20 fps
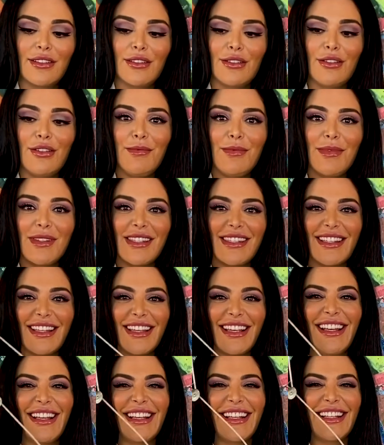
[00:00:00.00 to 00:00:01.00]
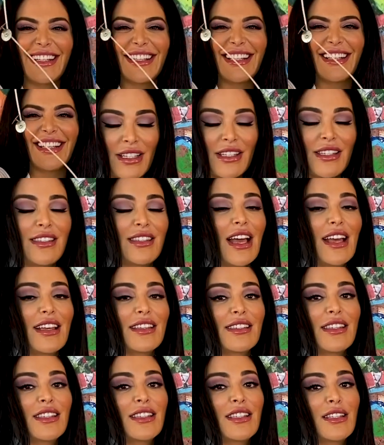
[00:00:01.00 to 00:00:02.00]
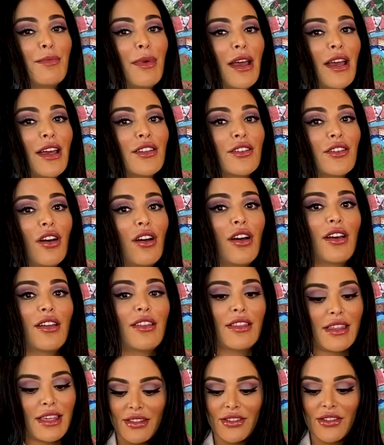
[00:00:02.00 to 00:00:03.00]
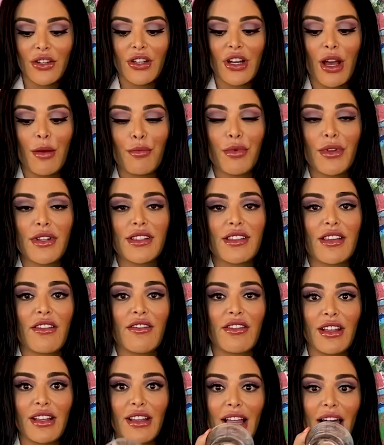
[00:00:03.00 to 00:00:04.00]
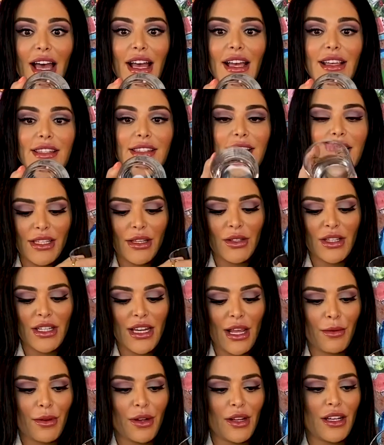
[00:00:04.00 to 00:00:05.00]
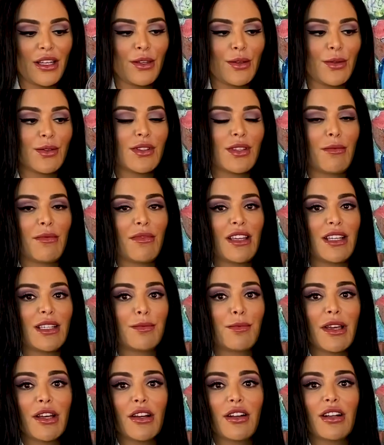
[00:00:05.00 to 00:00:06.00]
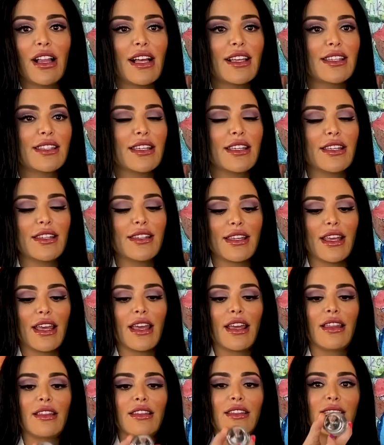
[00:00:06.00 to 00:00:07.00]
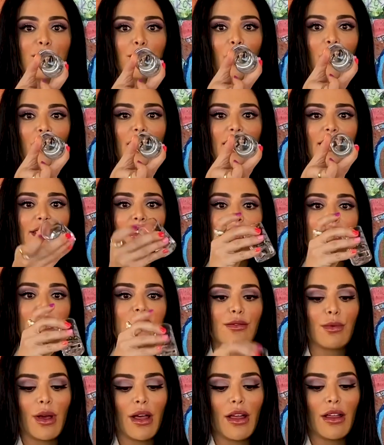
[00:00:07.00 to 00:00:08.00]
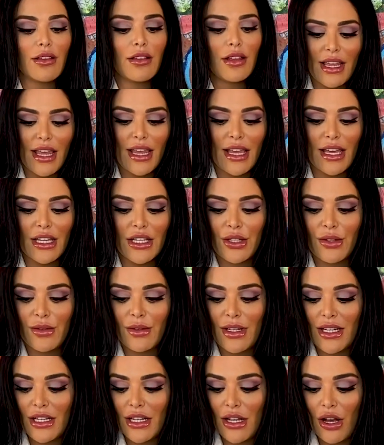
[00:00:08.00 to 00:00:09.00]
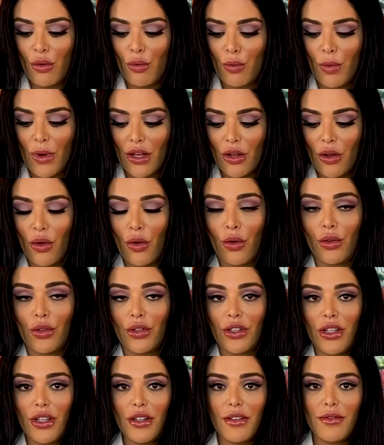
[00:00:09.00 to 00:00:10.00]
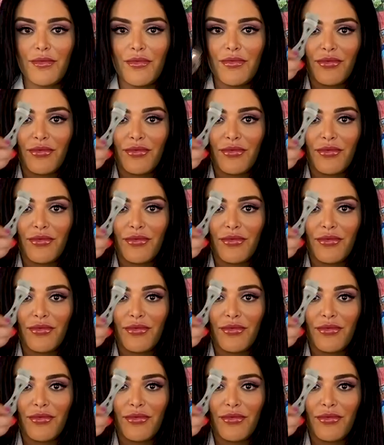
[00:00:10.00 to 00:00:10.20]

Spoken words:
Oops. The sizes depend on the circumference of the glass. And today we're going to use some of these bigger glasses and the small glasses as well. And you need a wick holder.